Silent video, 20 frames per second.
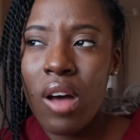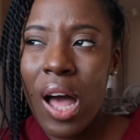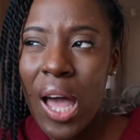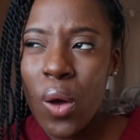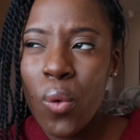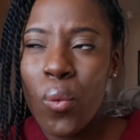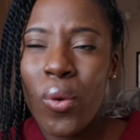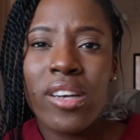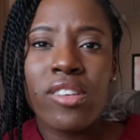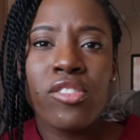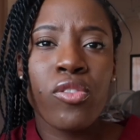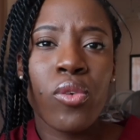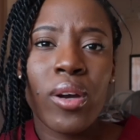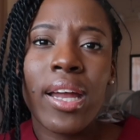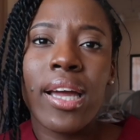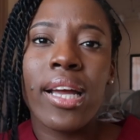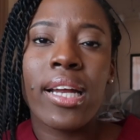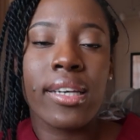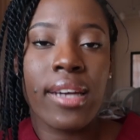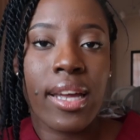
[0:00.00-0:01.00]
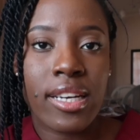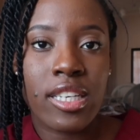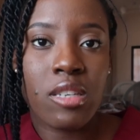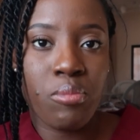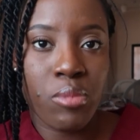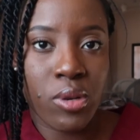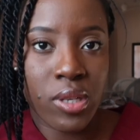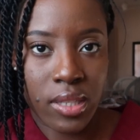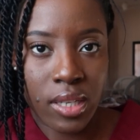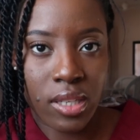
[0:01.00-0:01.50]
I went for like
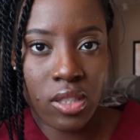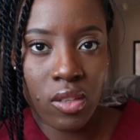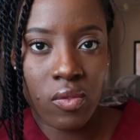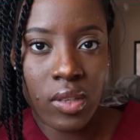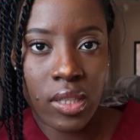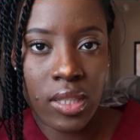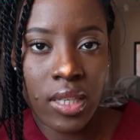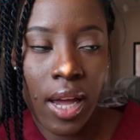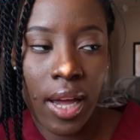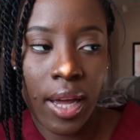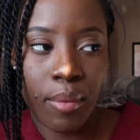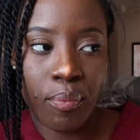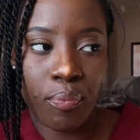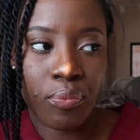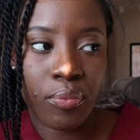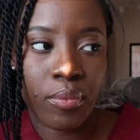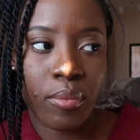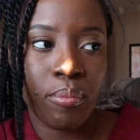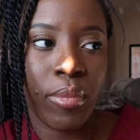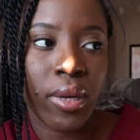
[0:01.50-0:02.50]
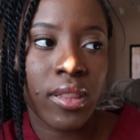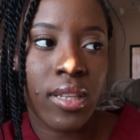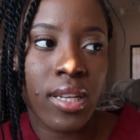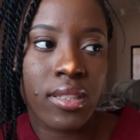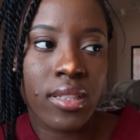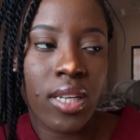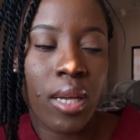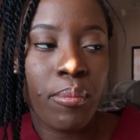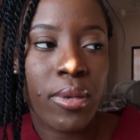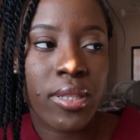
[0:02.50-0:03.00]
90% of the time, but
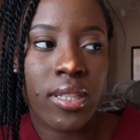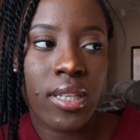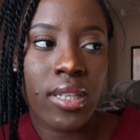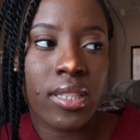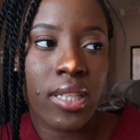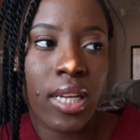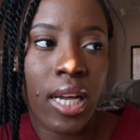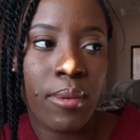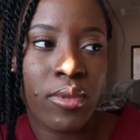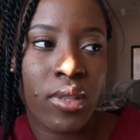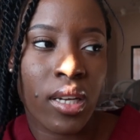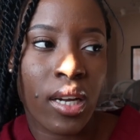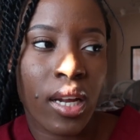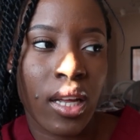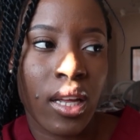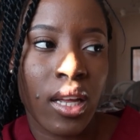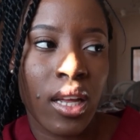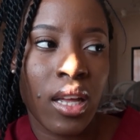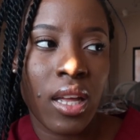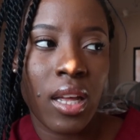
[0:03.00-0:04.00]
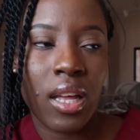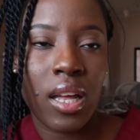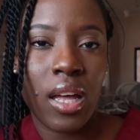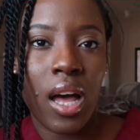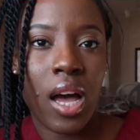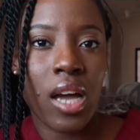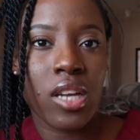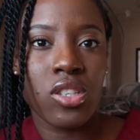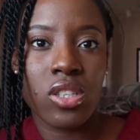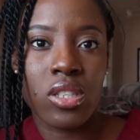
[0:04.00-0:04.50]
there's 10% times that I,
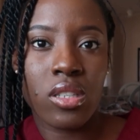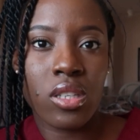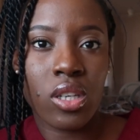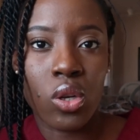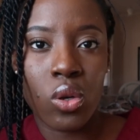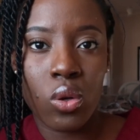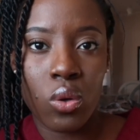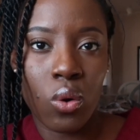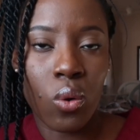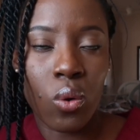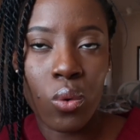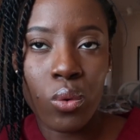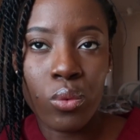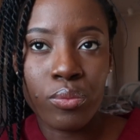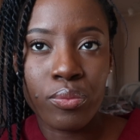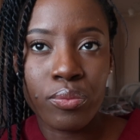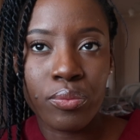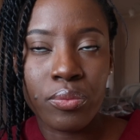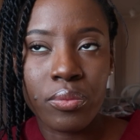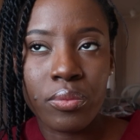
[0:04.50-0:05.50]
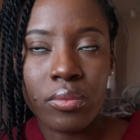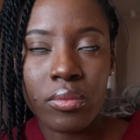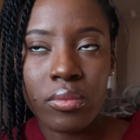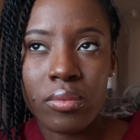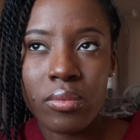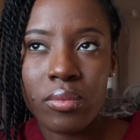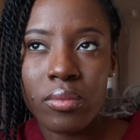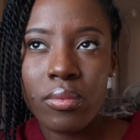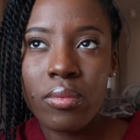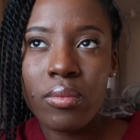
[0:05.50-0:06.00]
I just didn't go.
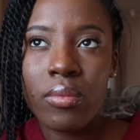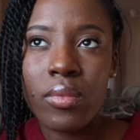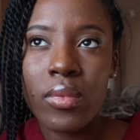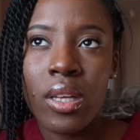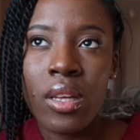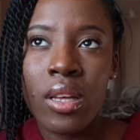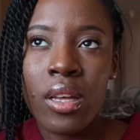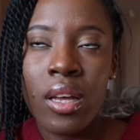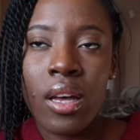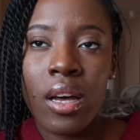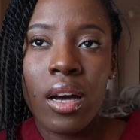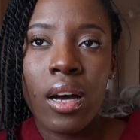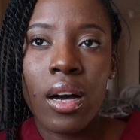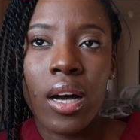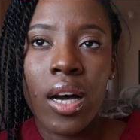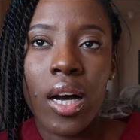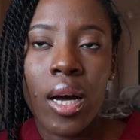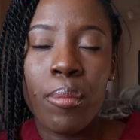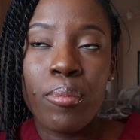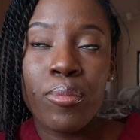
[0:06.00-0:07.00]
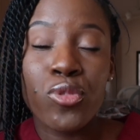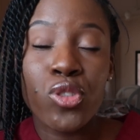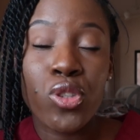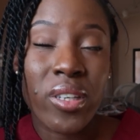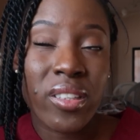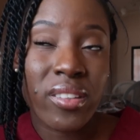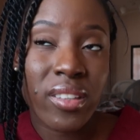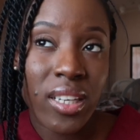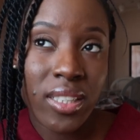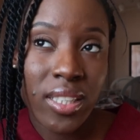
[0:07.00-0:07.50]
Um,
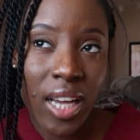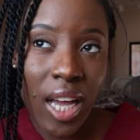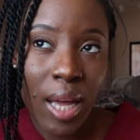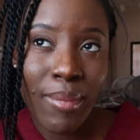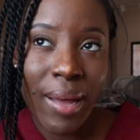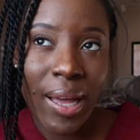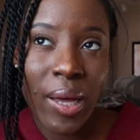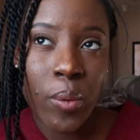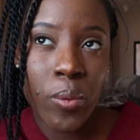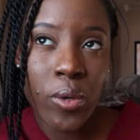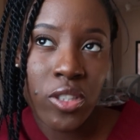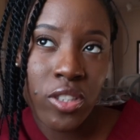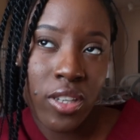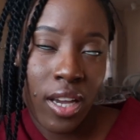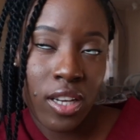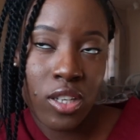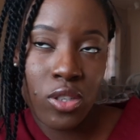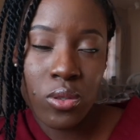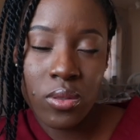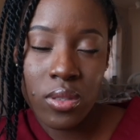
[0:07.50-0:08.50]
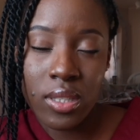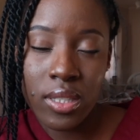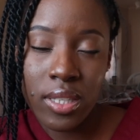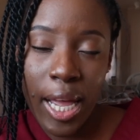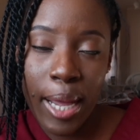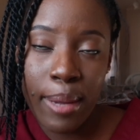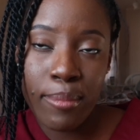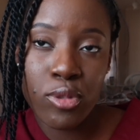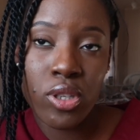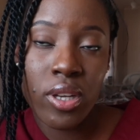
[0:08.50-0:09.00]
during that time, I wish I had used the
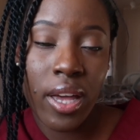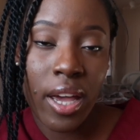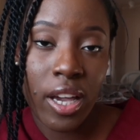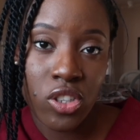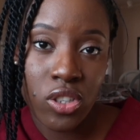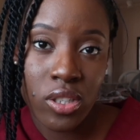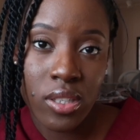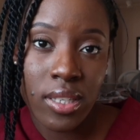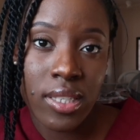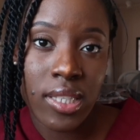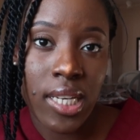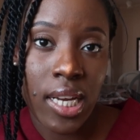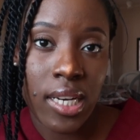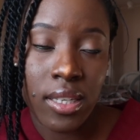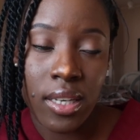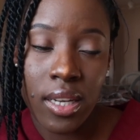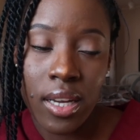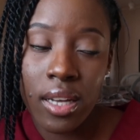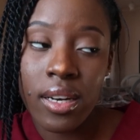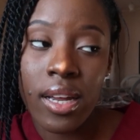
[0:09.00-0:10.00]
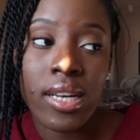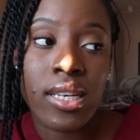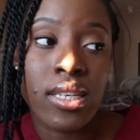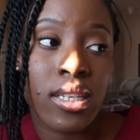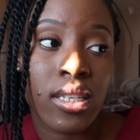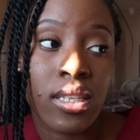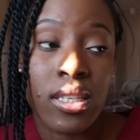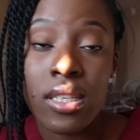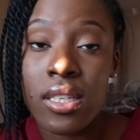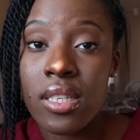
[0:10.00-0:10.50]
time to actually study and I
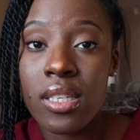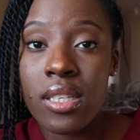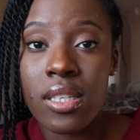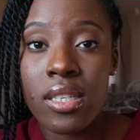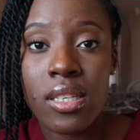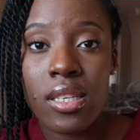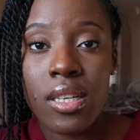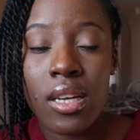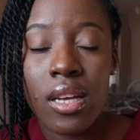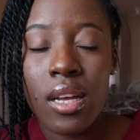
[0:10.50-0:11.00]
didn't.